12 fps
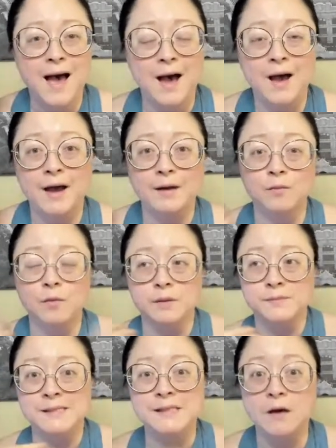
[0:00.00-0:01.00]
I
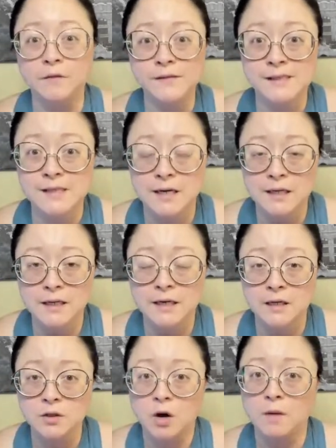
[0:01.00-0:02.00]
am self-studied.
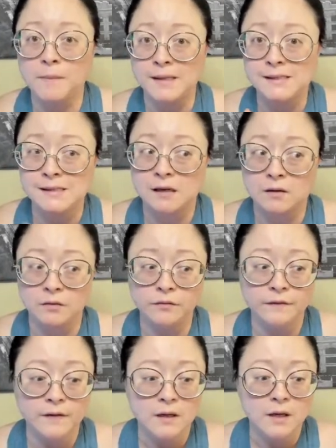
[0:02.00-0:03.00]
I taught myself.